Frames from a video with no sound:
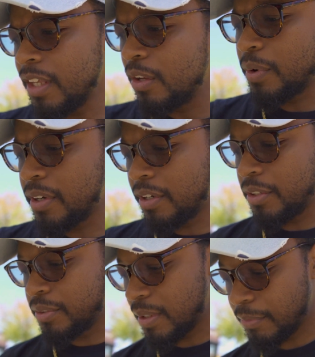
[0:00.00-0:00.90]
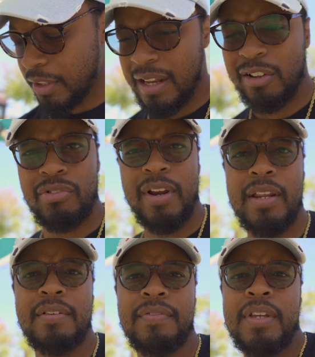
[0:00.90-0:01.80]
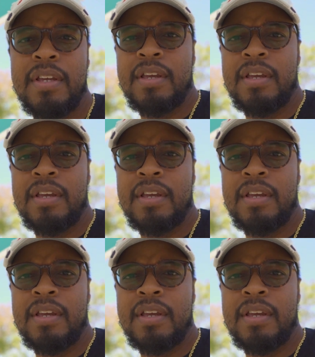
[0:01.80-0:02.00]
he wanted to do something kind of creative,